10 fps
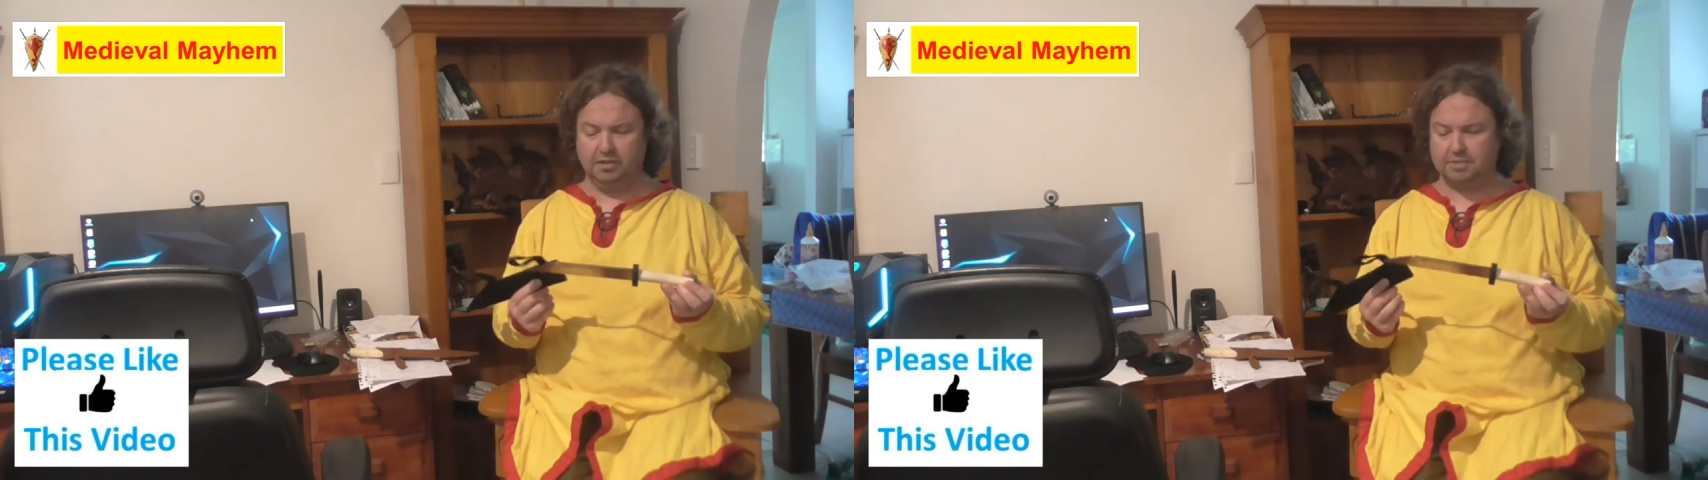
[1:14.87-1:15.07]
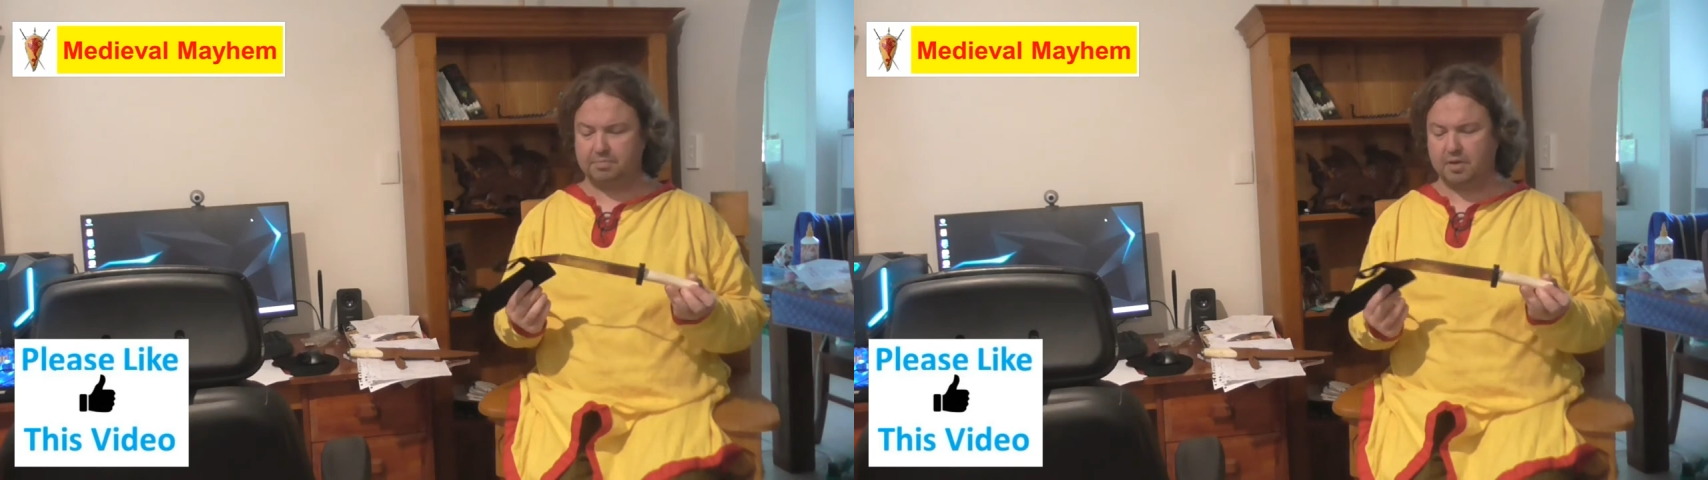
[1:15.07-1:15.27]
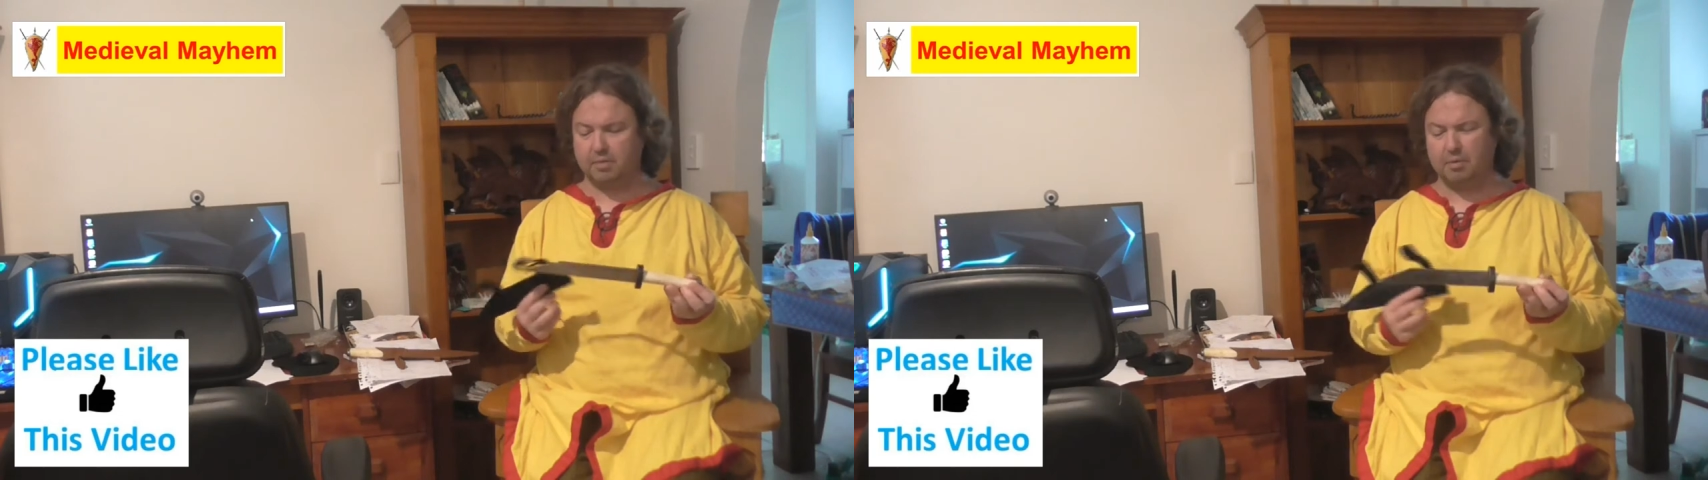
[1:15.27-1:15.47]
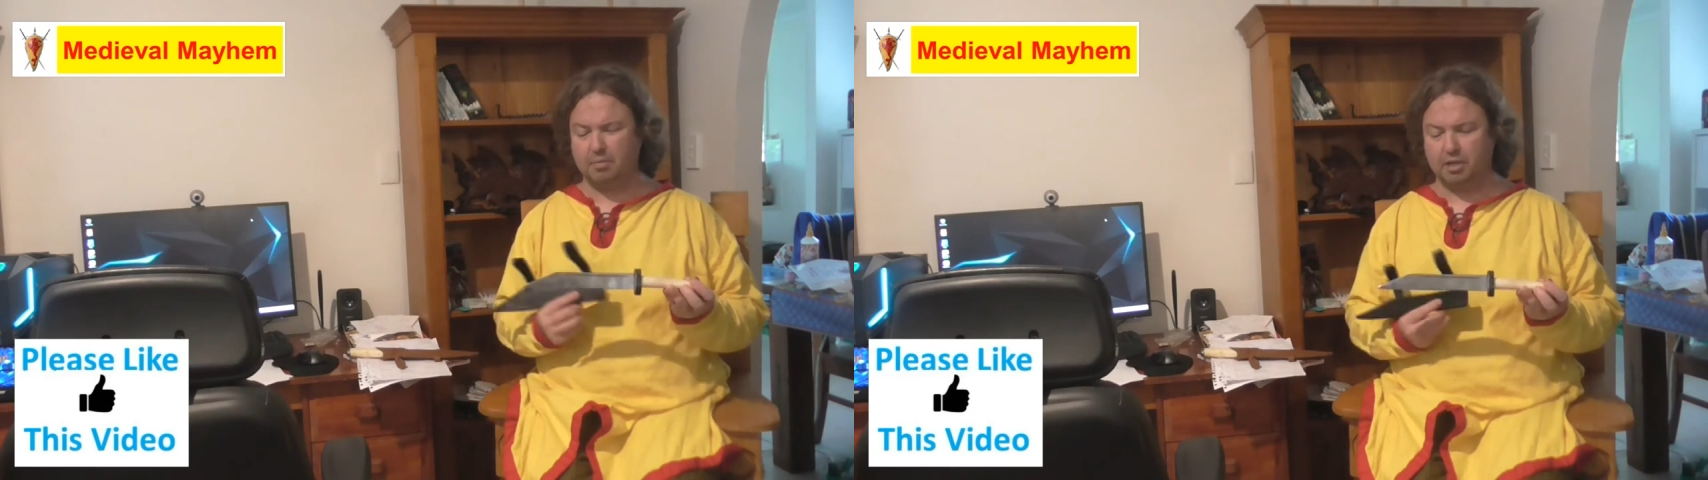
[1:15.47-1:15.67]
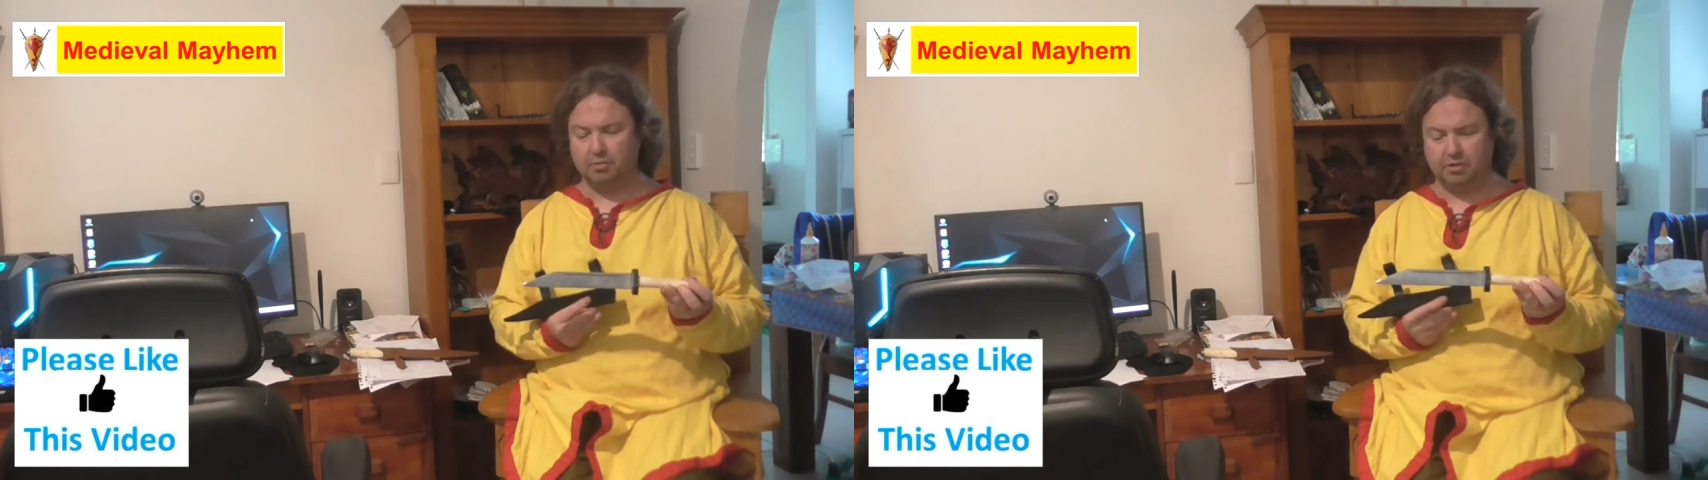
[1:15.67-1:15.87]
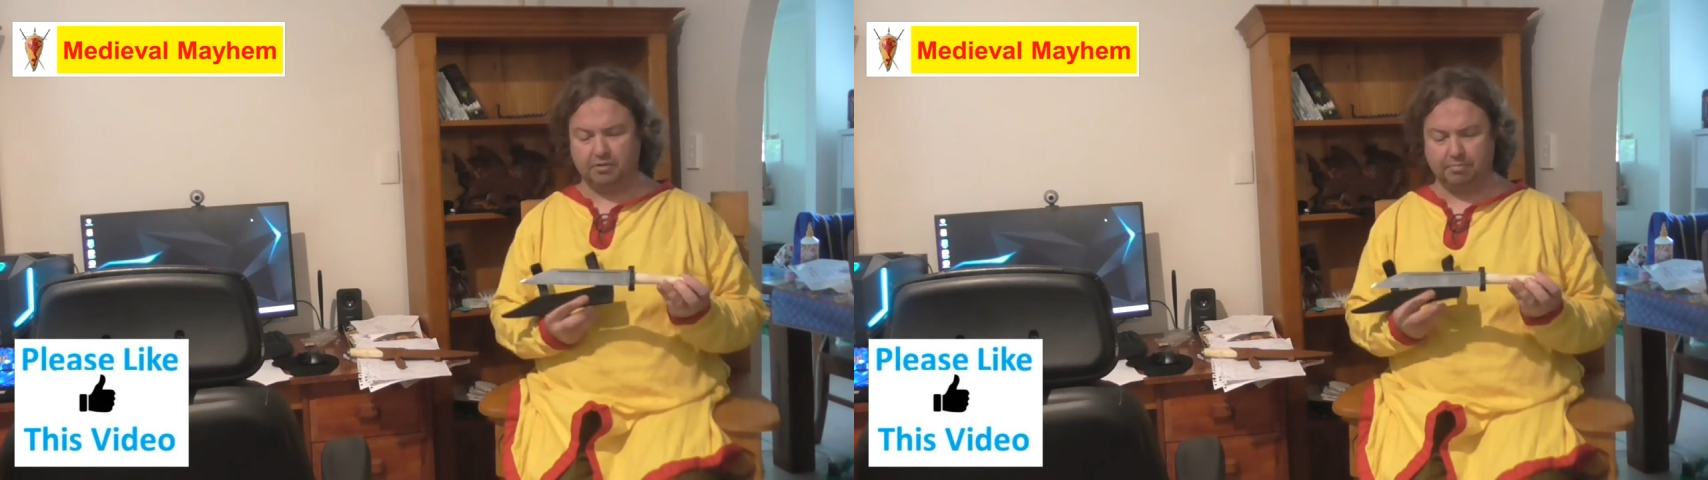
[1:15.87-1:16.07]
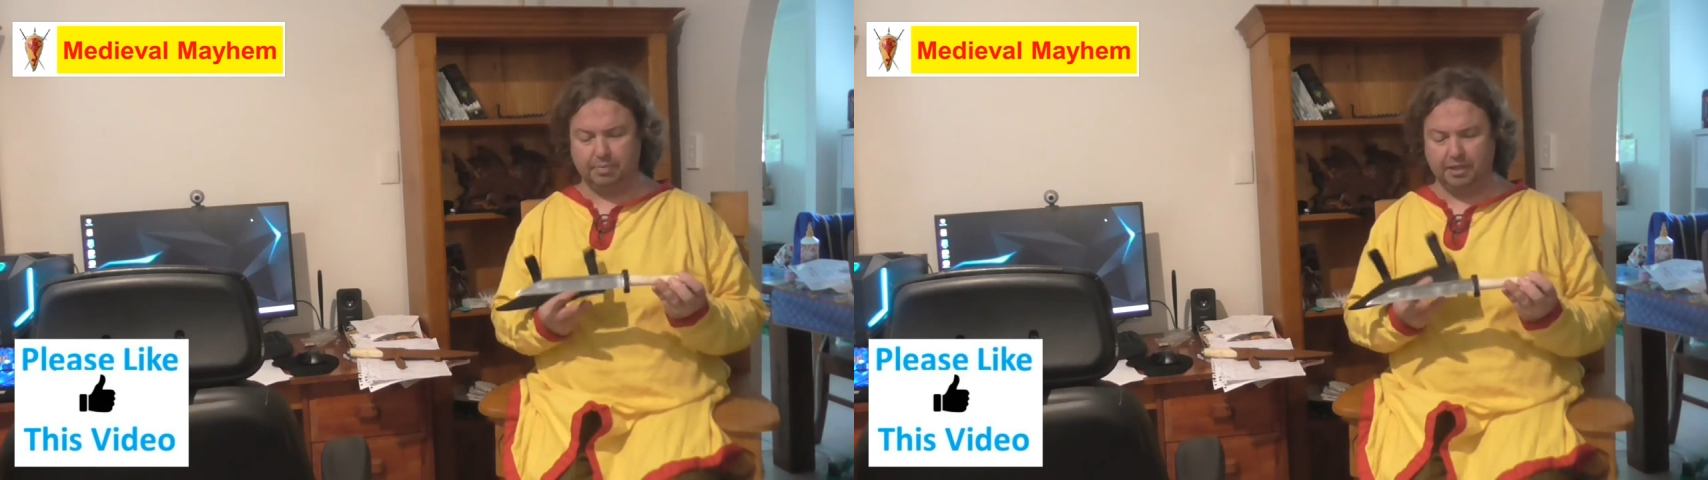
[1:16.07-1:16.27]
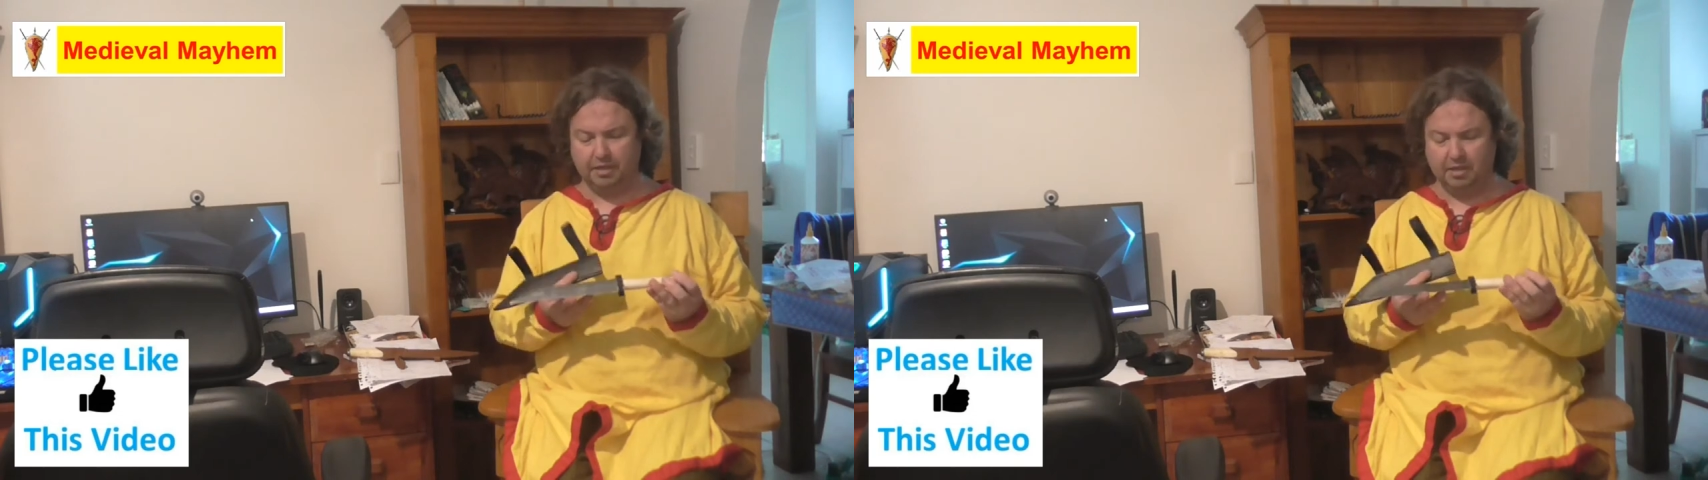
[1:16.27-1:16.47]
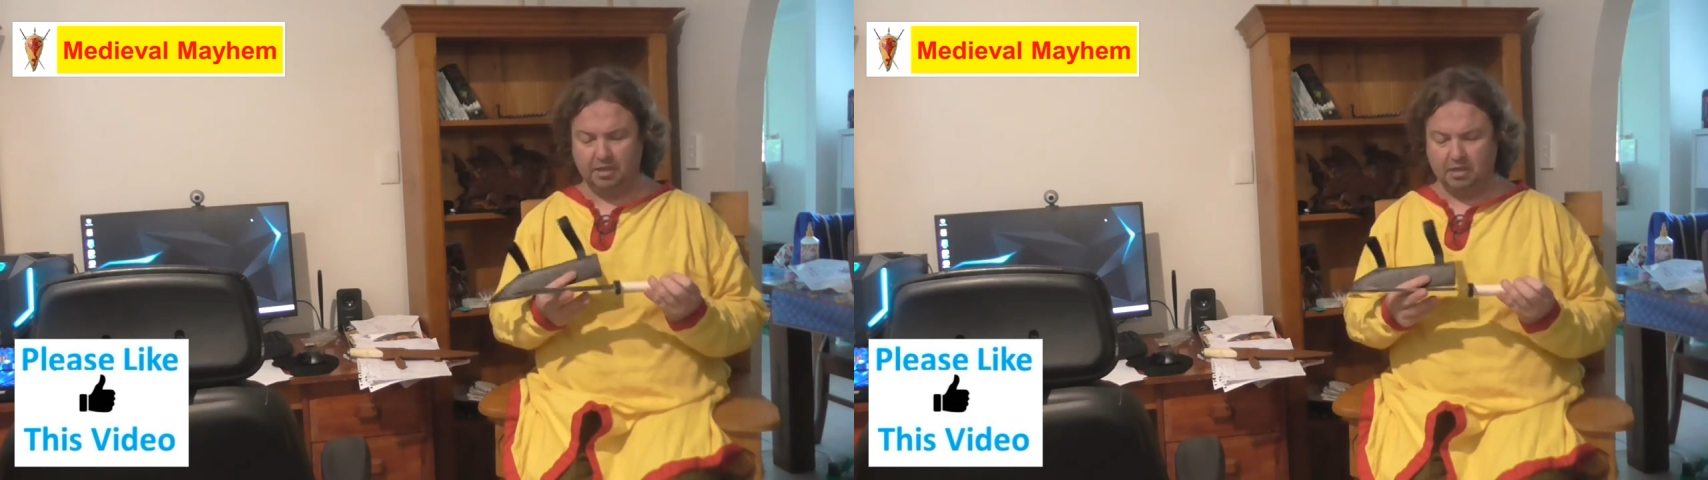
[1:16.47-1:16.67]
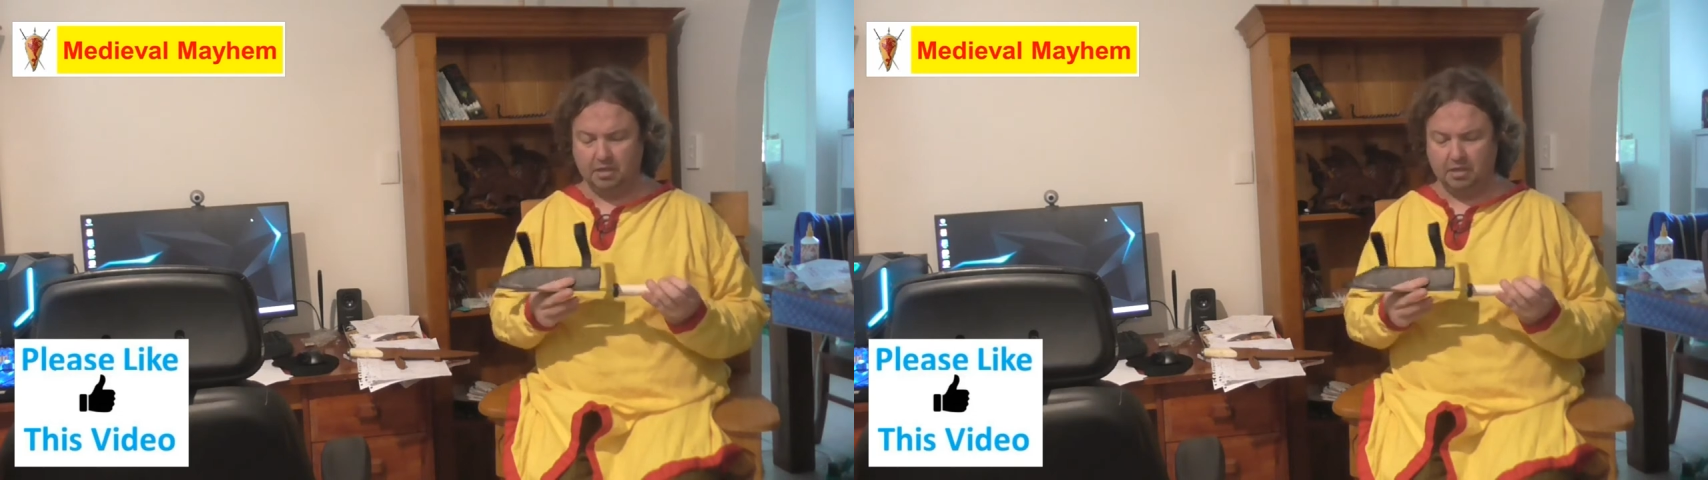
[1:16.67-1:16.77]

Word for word: This probably would have been,